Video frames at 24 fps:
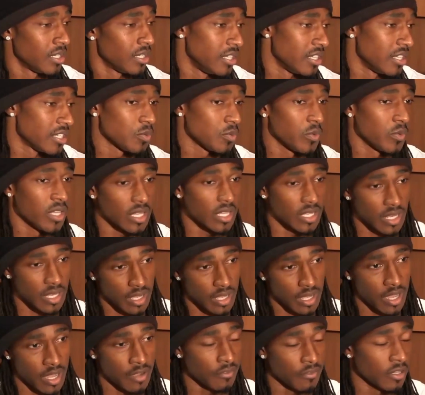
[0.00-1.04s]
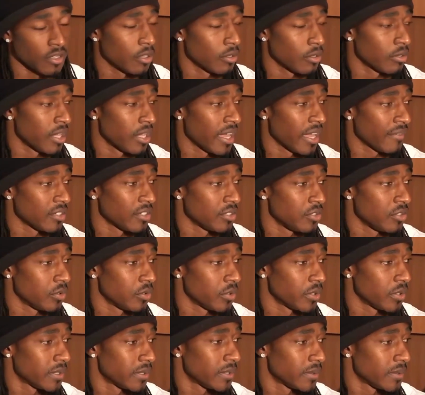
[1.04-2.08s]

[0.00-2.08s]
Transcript: this week and however long they have to do it.